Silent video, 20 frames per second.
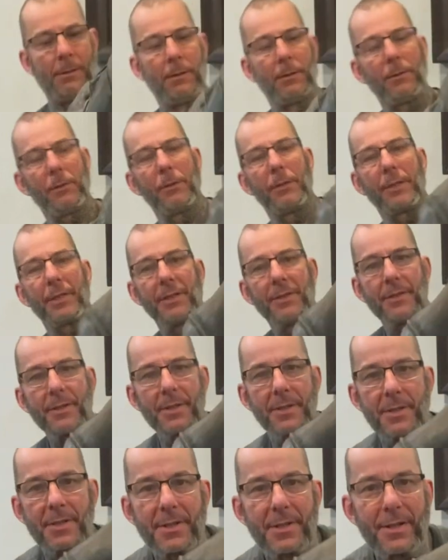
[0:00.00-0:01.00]
Look at
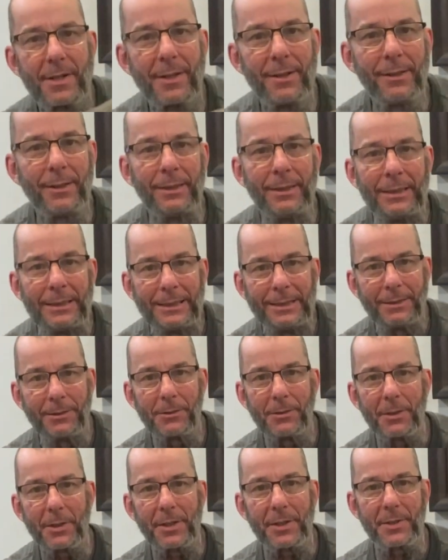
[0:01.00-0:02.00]
this.
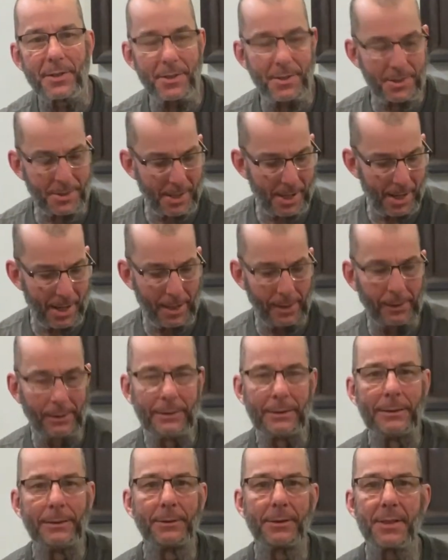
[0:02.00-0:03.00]
Look at this guy.
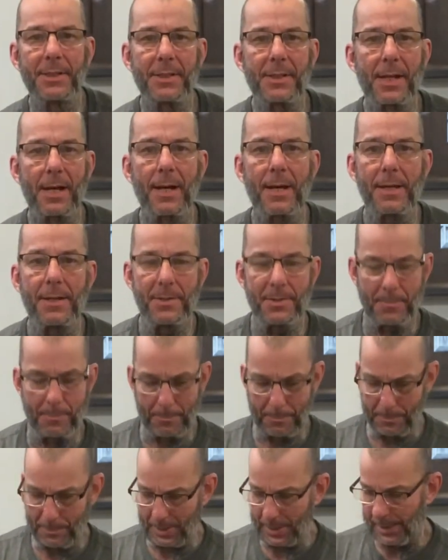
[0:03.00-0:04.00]
This guy is
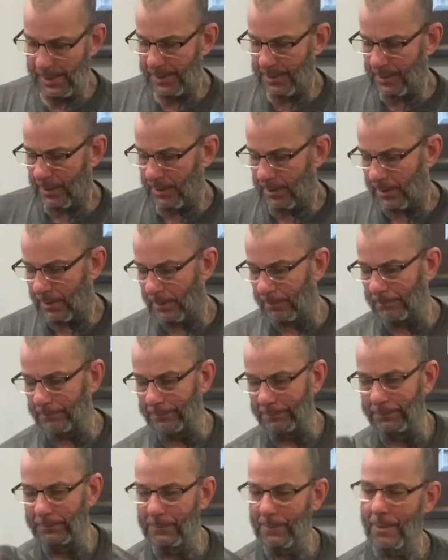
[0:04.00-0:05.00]
beat up.
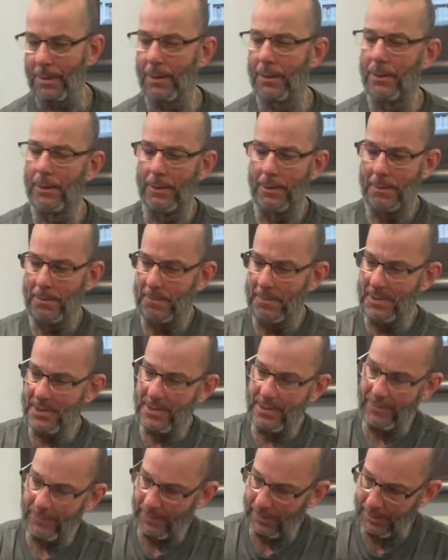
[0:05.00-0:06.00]
Let's see
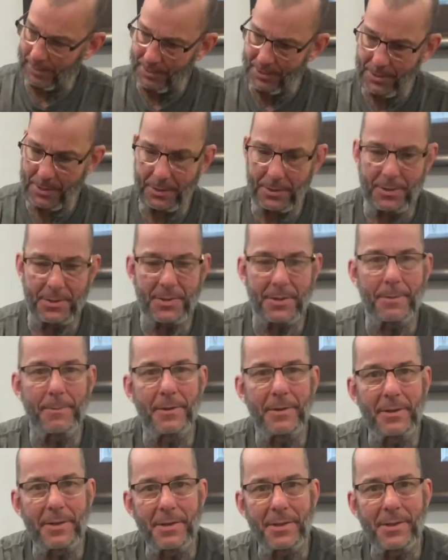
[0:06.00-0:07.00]
if I can show you some
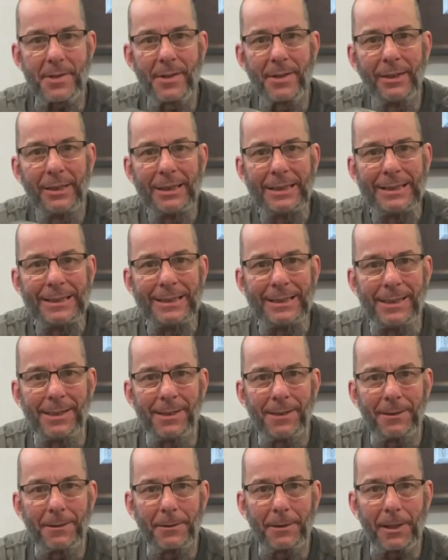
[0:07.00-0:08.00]
of this.
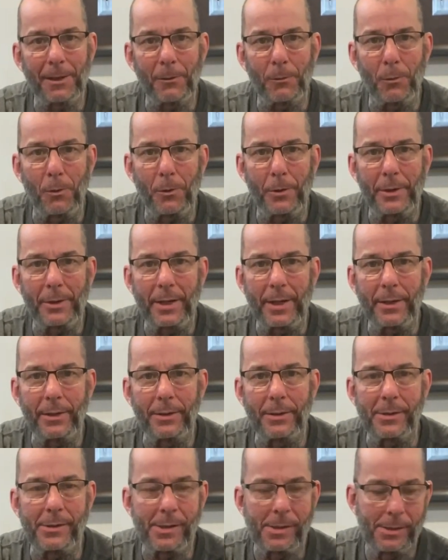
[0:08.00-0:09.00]
Look how worn that
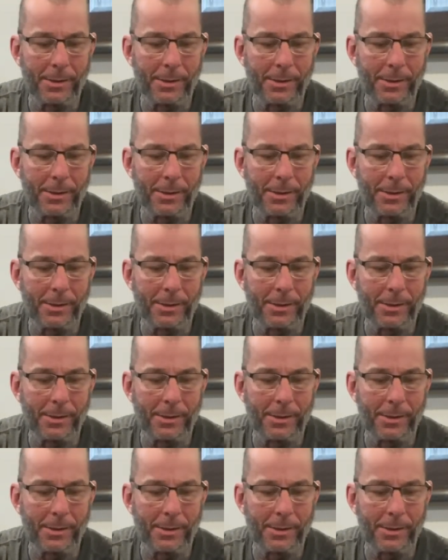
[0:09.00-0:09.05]
is.